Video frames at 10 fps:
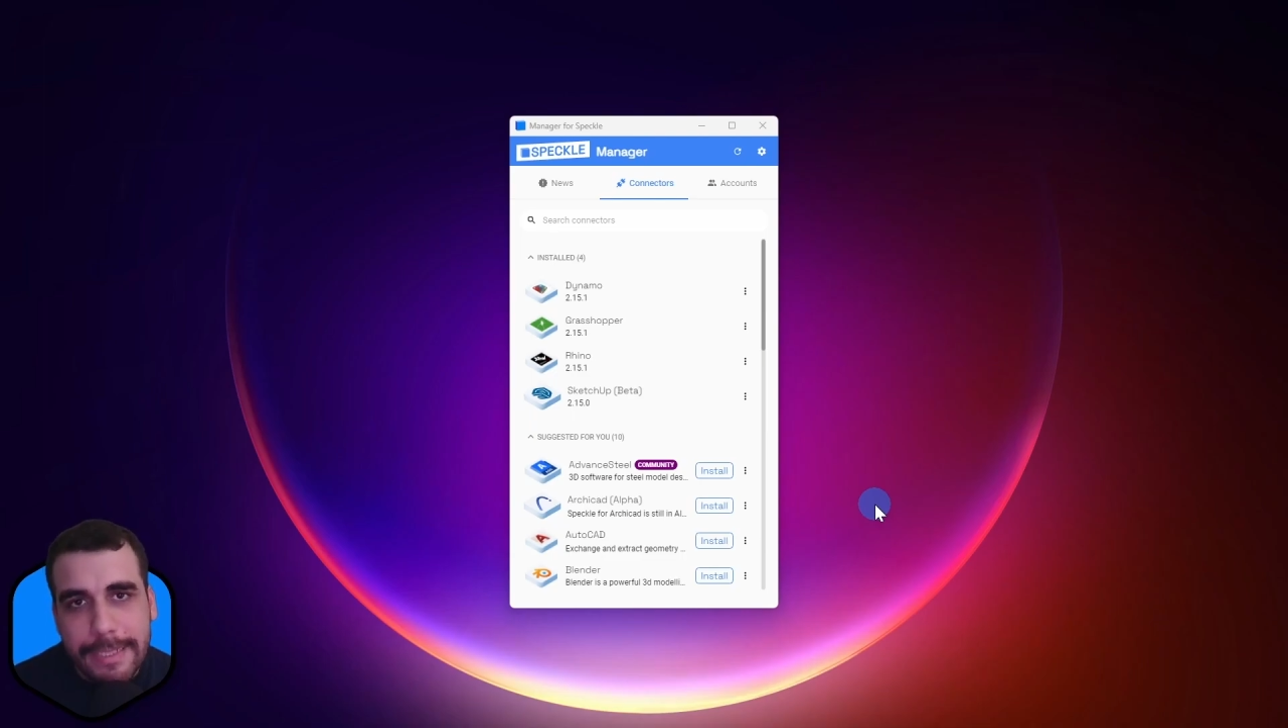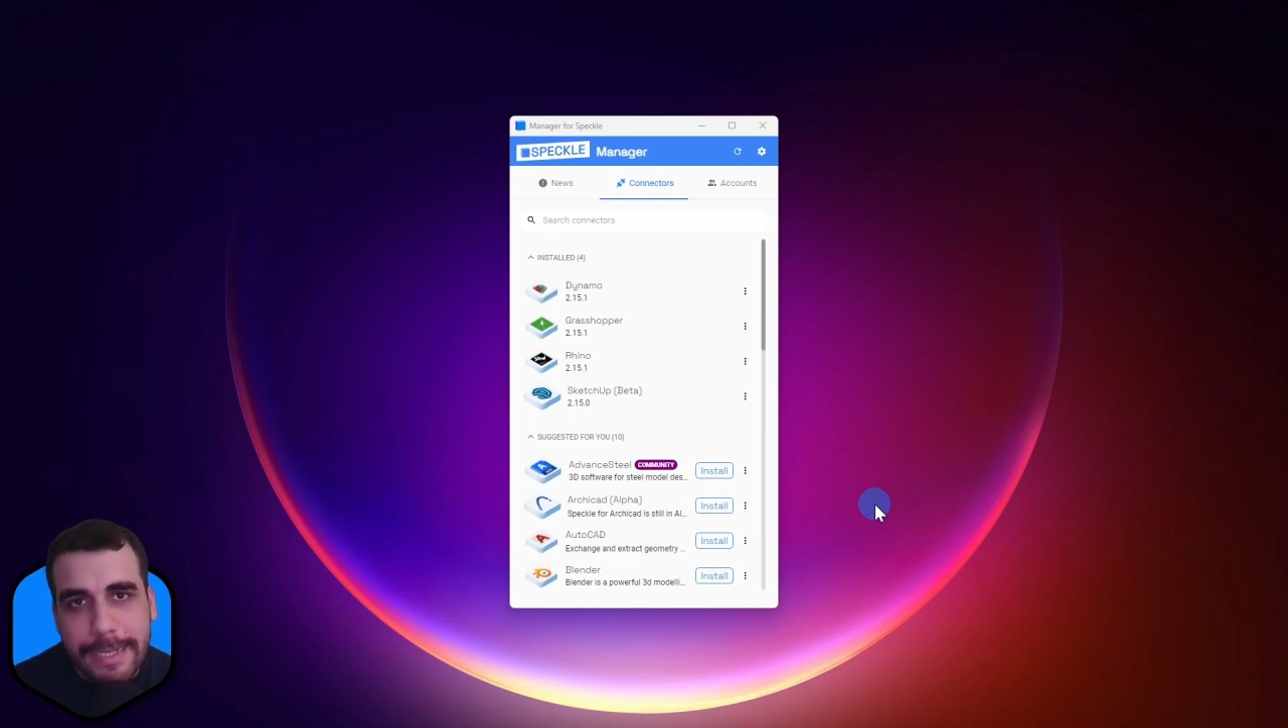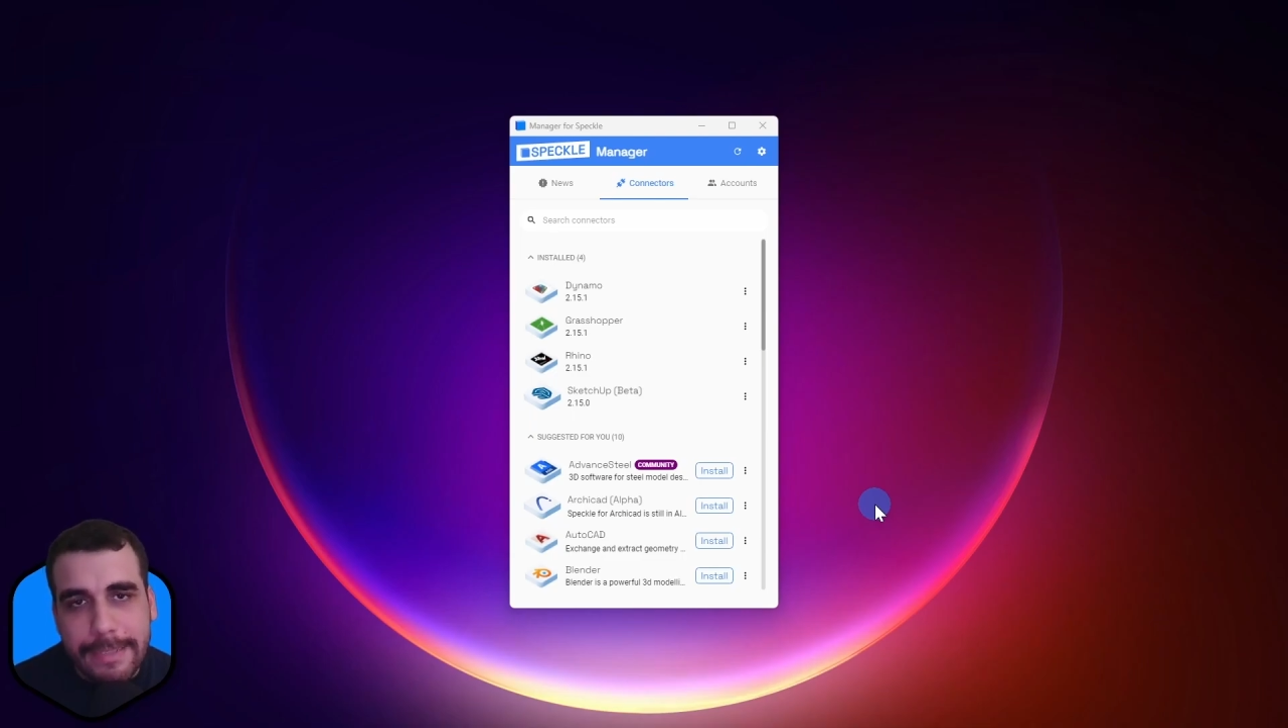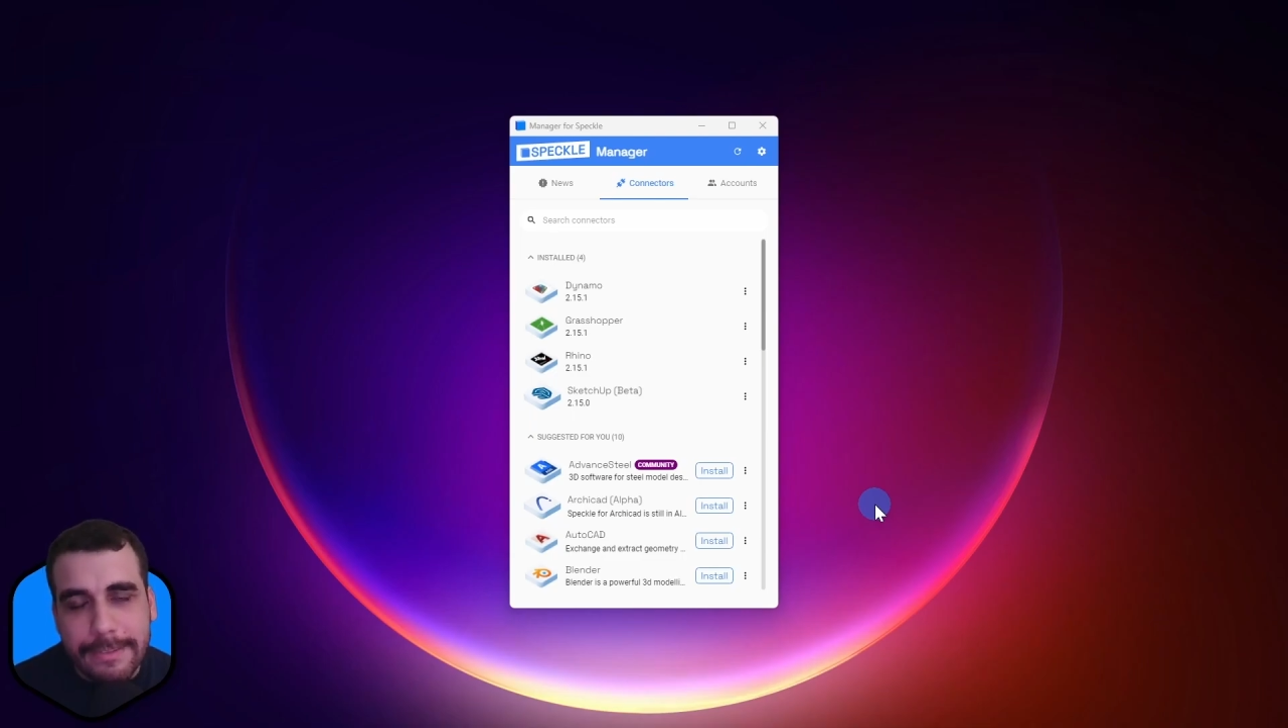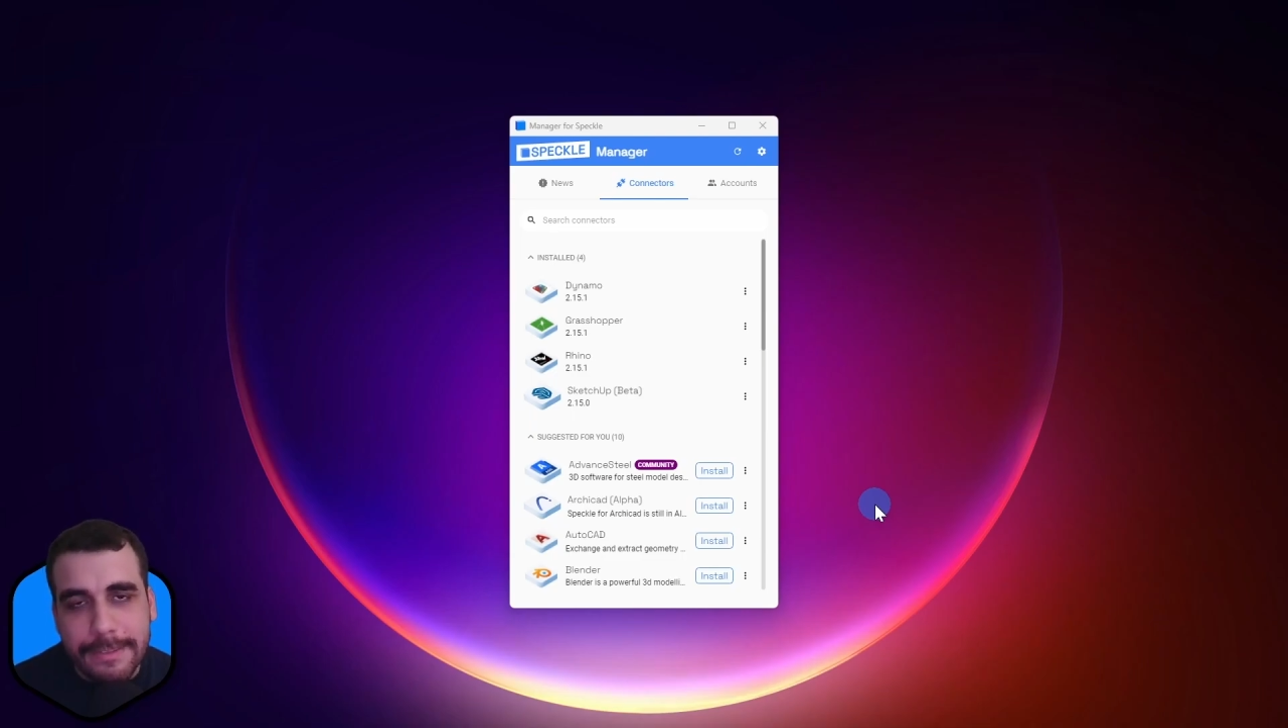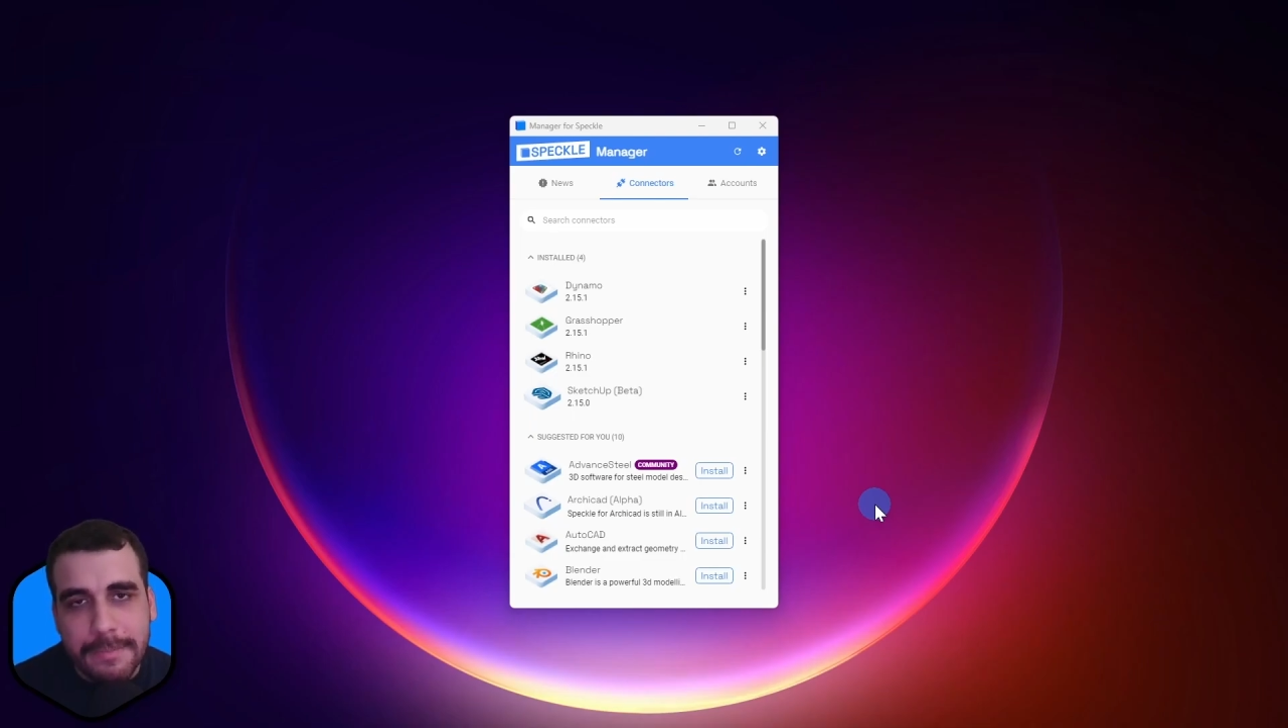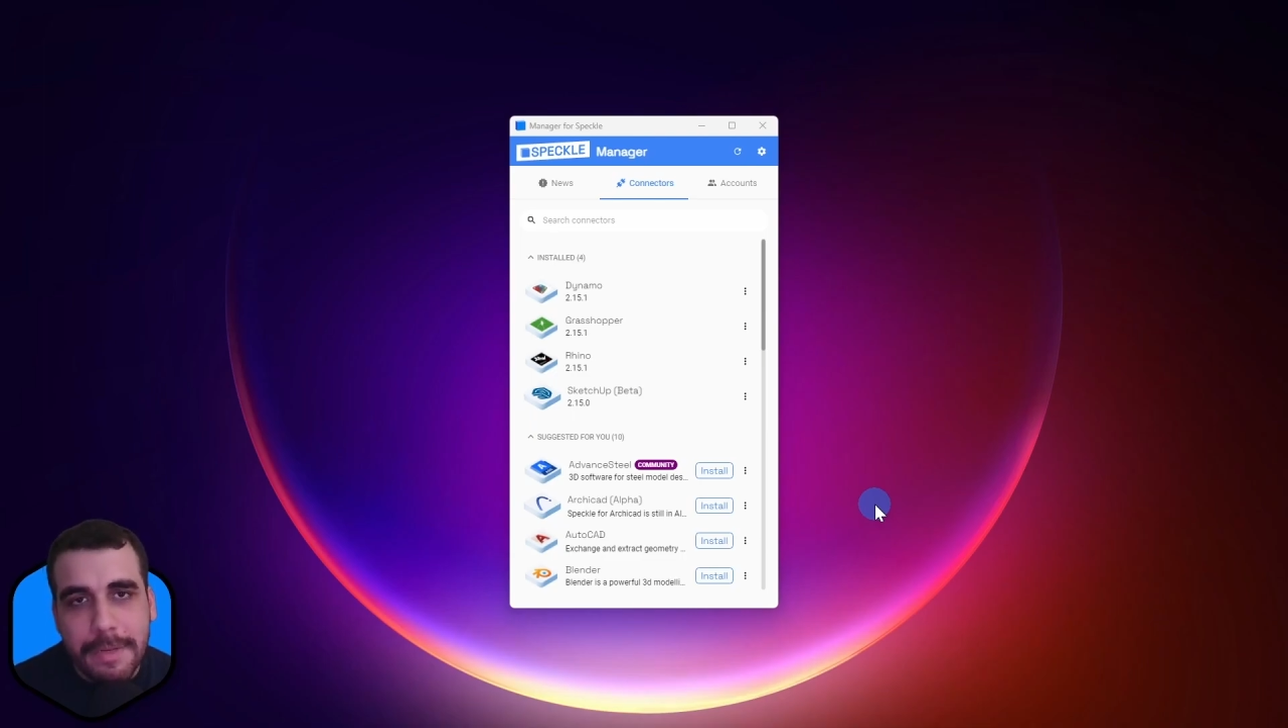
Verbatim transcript: connector.